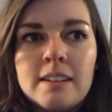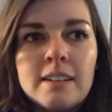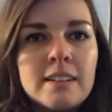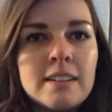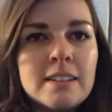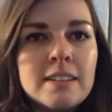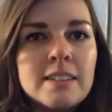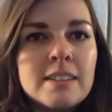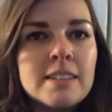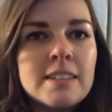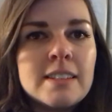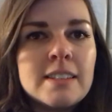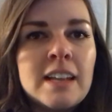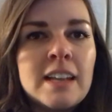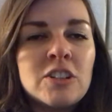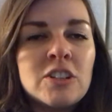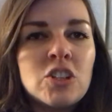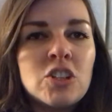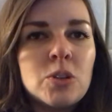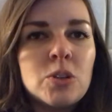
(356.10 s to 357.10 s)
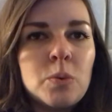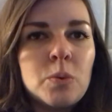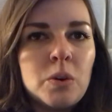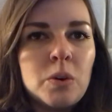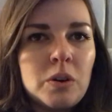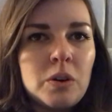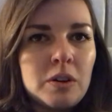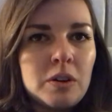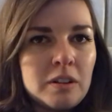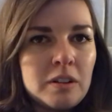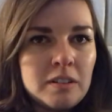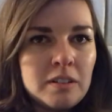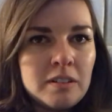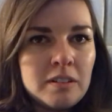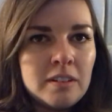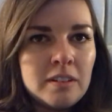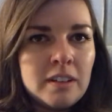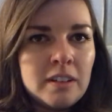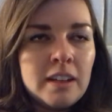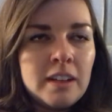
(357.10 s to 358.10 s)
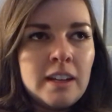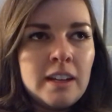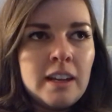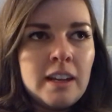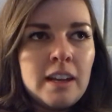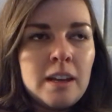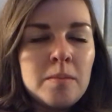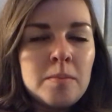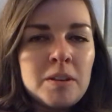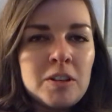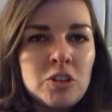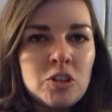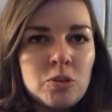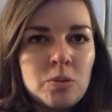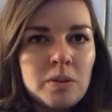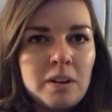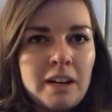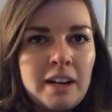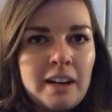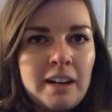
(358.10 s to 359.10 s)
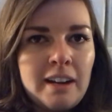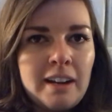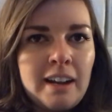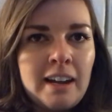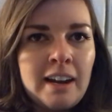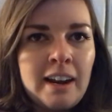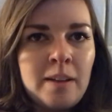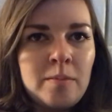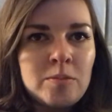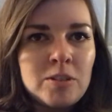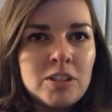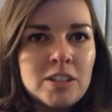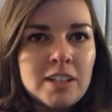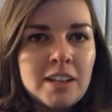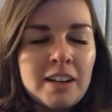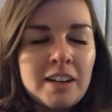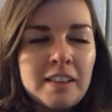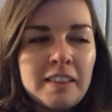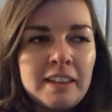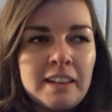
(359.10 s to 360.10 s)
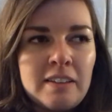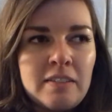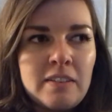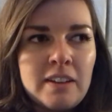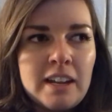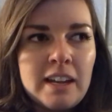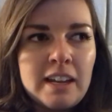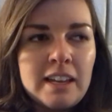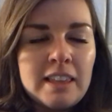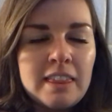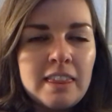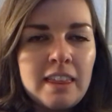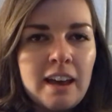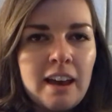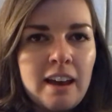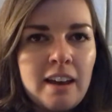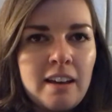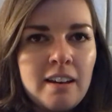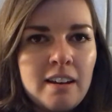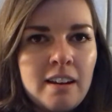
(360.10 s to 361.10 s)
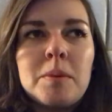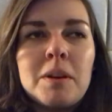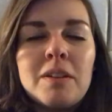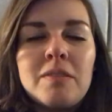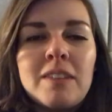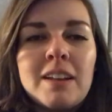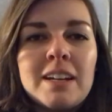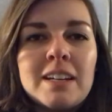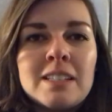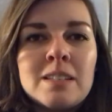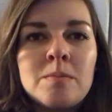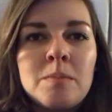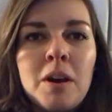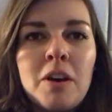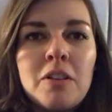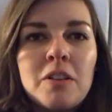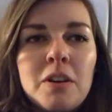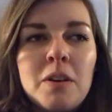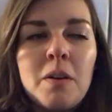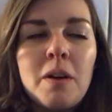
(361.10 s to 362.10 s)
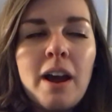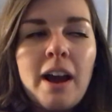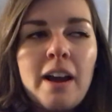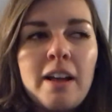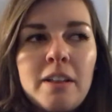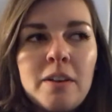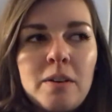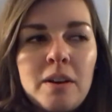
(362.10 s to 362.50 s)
sensual imagery, and I'm just gonna leave it at that. But if that doesn't bother you, I highly